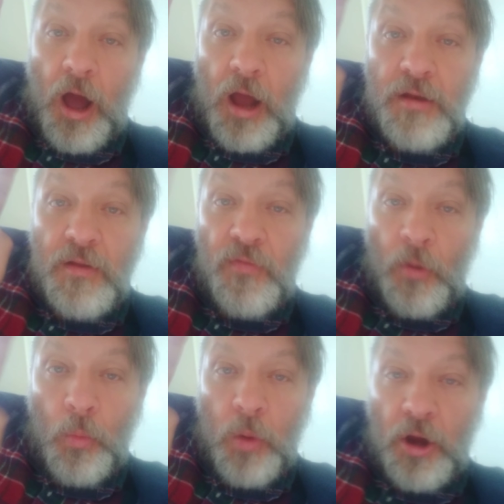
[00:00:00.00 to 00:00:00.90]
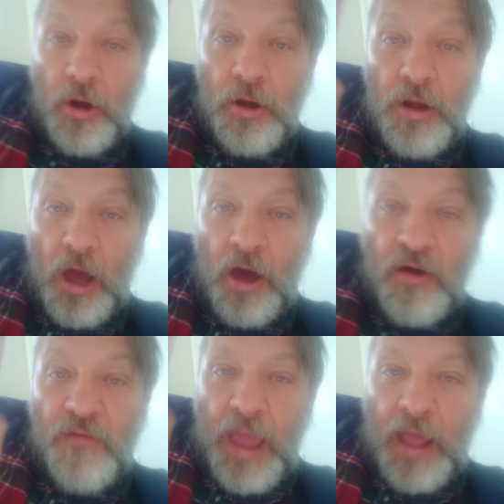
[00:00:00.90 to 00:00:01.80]
on the word
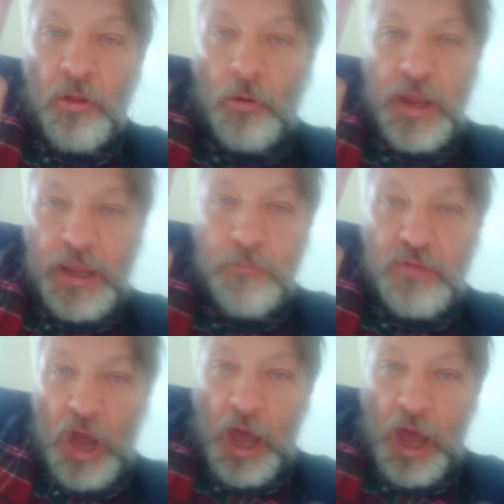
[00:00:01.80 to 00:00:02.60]
of Elohim